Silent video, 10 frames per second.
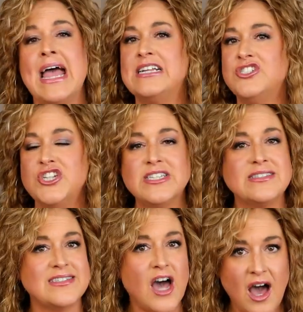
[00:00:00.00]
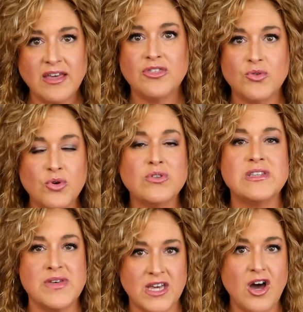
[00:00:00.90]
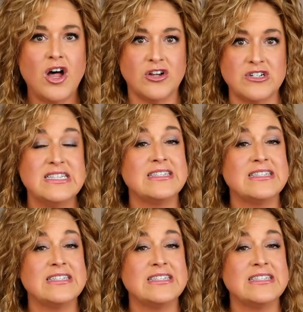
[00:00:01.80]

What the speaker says: and just talk through some of the colors.